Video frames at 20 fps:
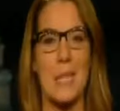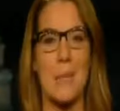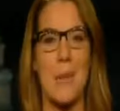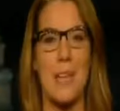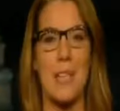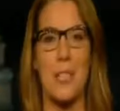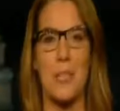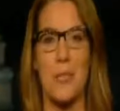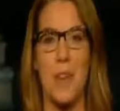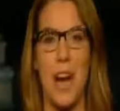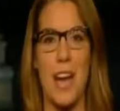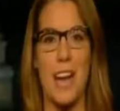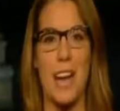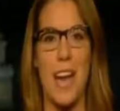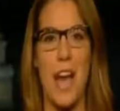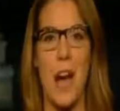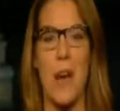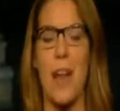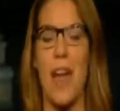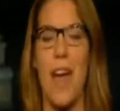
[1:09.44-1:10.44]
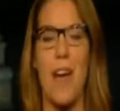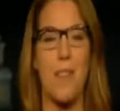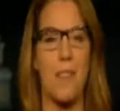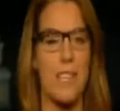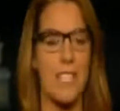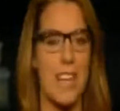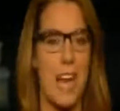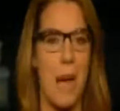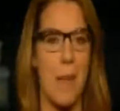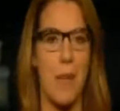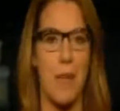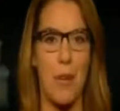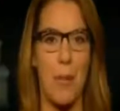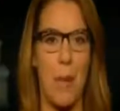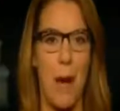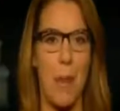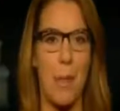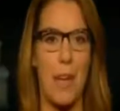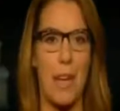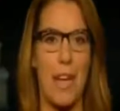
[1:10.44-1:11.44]
has been trotted out every time a
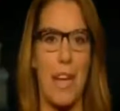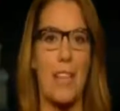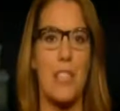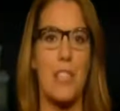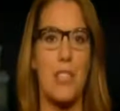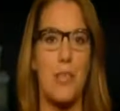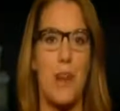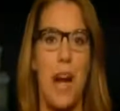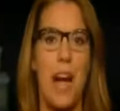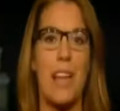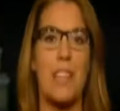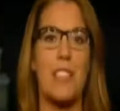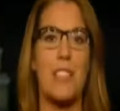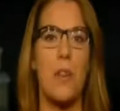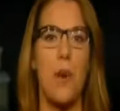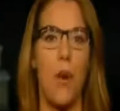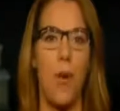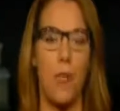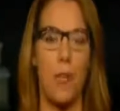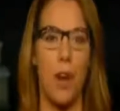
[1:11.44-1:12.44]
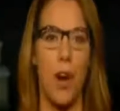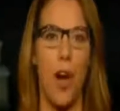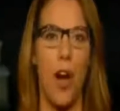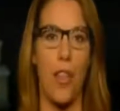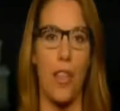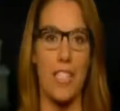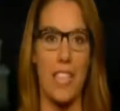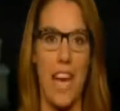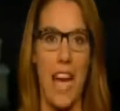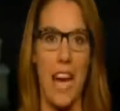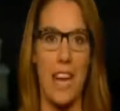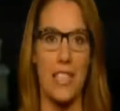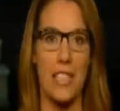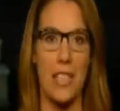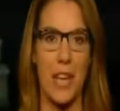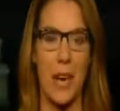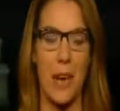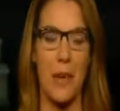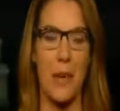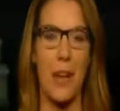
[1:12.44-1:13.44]
Republican tries to overhaul the
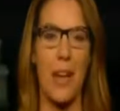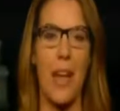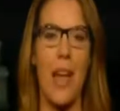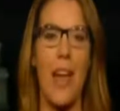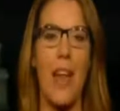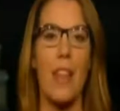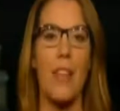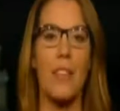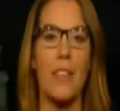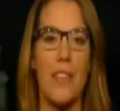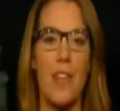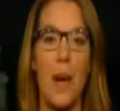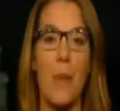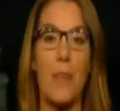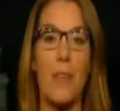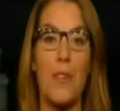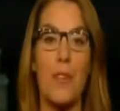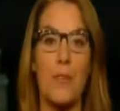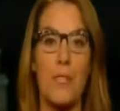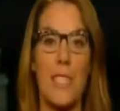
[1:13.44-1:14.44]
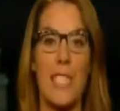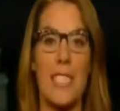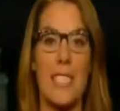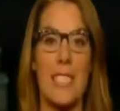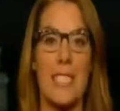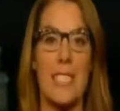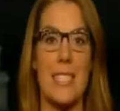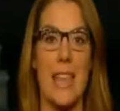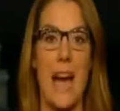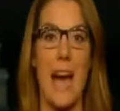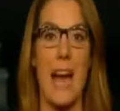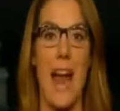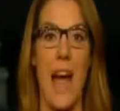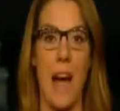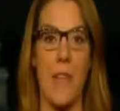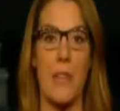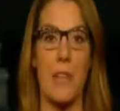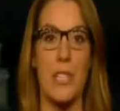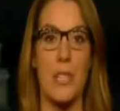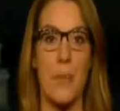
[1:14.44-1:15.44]
tax code. There's a number of reasons that
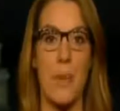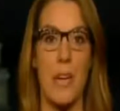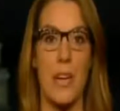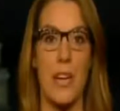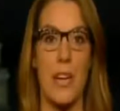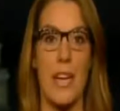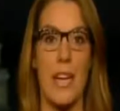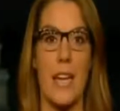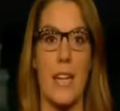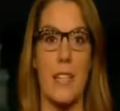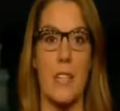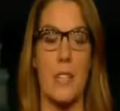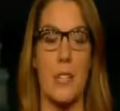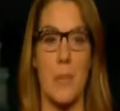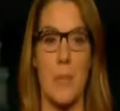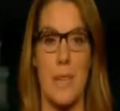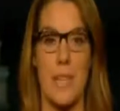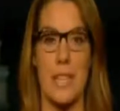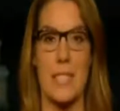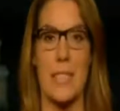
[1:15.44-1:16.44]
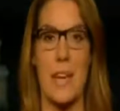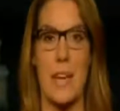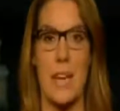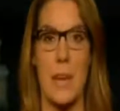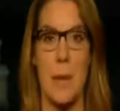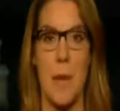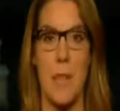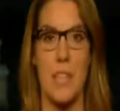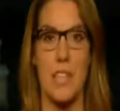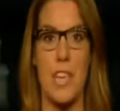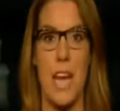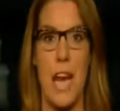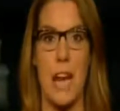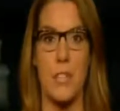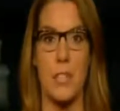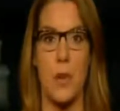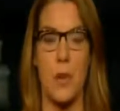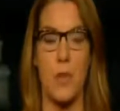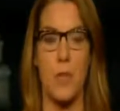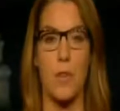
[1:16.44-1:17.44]
average Americans should be excited about the
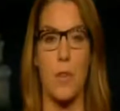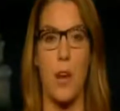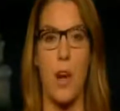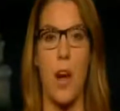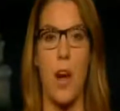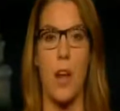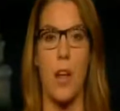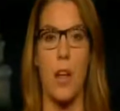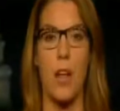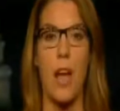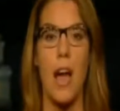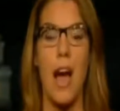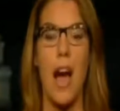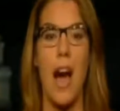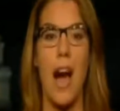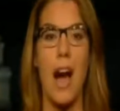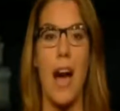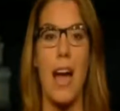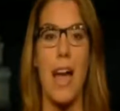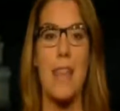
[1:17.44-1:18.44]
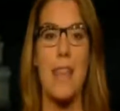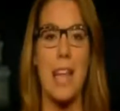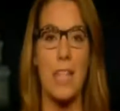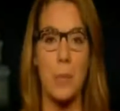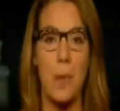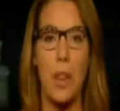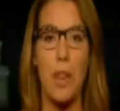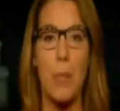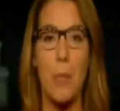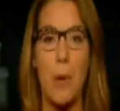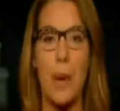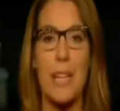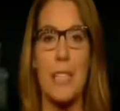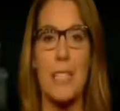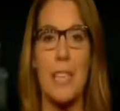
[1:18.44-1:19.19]
tax overhaul. And that's one of the